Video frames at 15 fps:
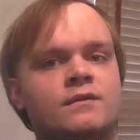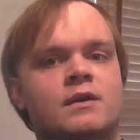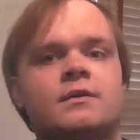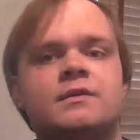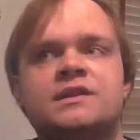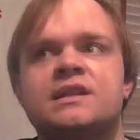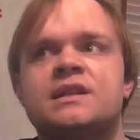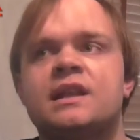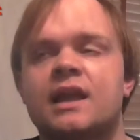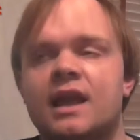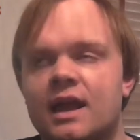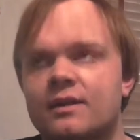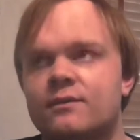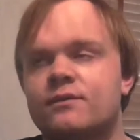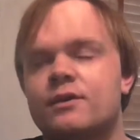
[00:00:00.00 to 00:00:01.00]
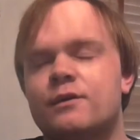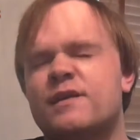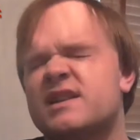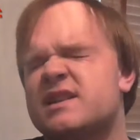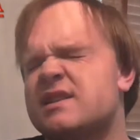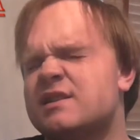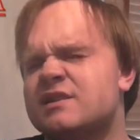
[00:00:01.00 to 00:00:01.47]
feels and the game
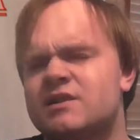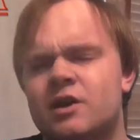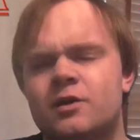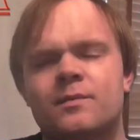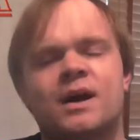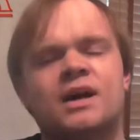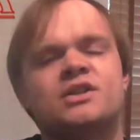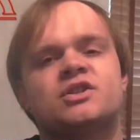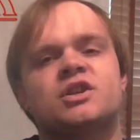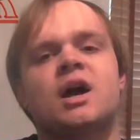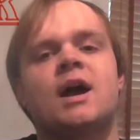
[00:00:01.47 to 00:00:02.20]
feels so much,